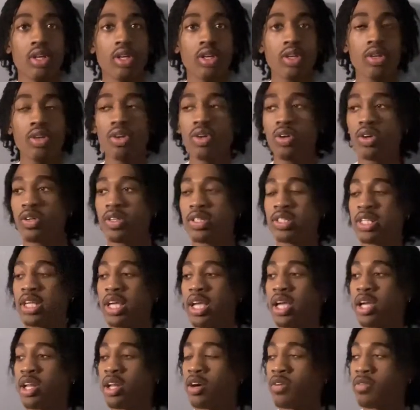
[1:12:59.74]
You know what I'm
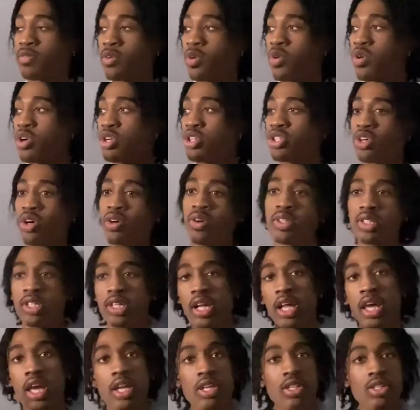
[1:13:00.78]
saying? Of course you're always
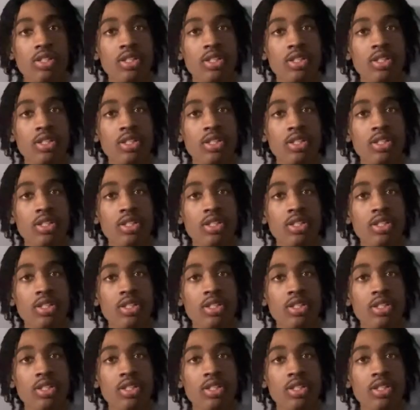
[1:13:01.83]
gonna hate